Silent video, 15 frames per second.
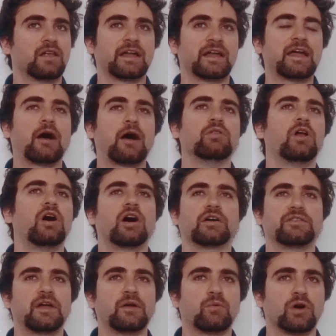like how
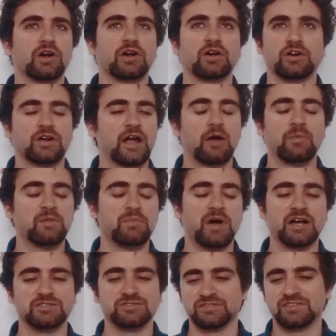long they were, or how many
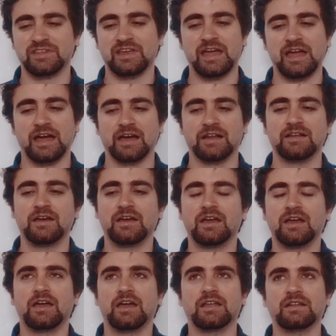modules they had,
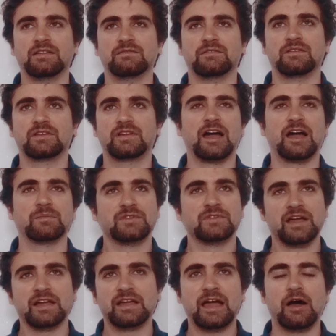and timed
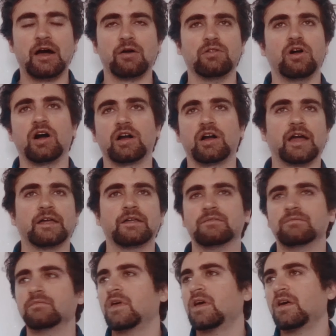like how long I
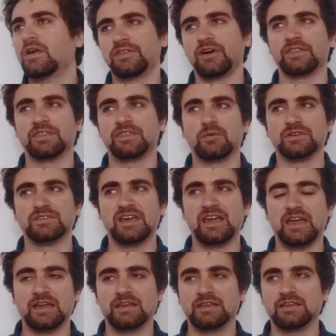thought they would
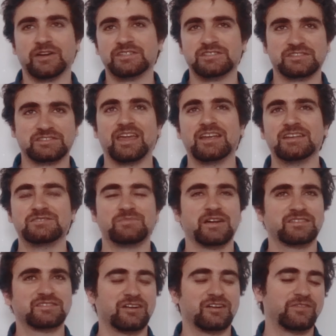take. So I just gauged
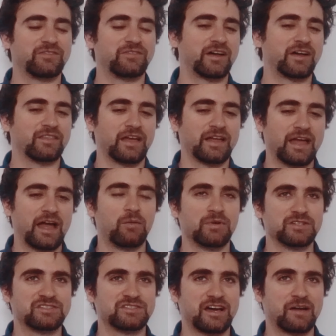myself on like how
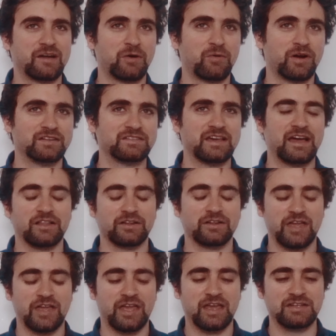much time I wanted to
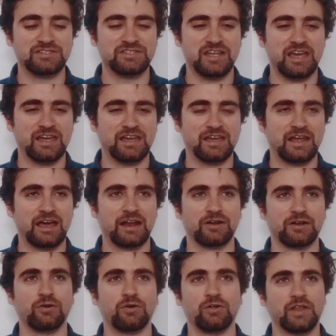allocate each day and had
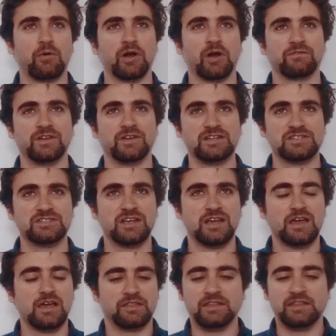a goal. I want to finish
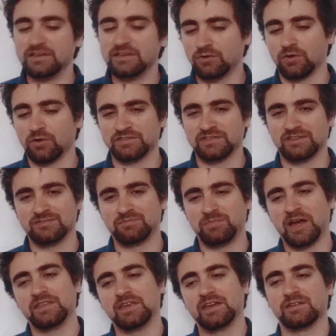these courses
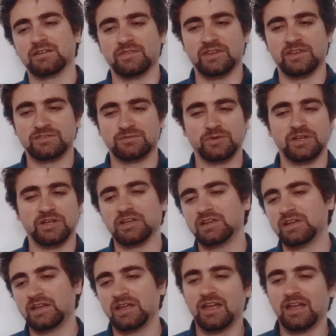by the end of this week.